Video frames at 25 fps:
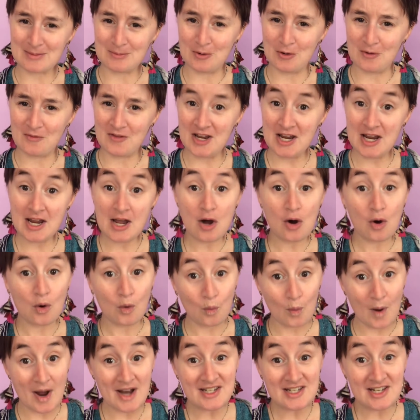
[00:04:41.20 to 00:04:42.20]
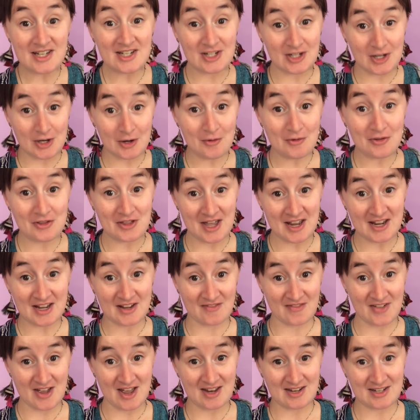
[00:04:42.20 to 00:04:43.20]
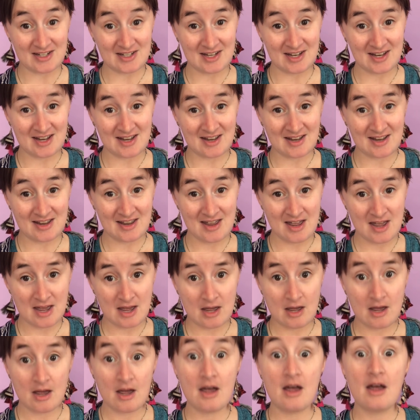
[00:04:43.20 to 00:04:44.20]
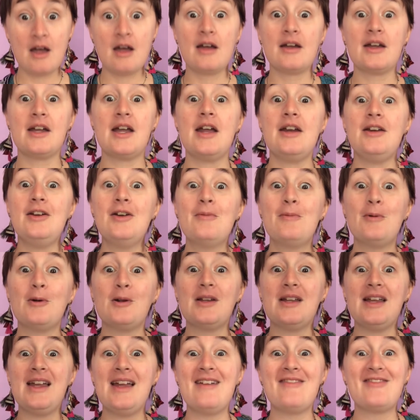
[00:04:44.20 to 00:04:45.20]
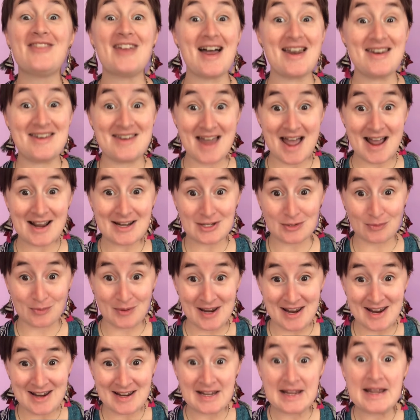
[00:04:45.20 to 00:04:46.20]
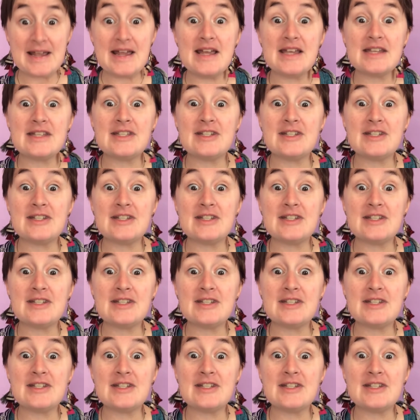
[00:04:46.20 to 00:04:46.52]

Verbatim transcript: movie, what did you think of it? Can you believe that next week is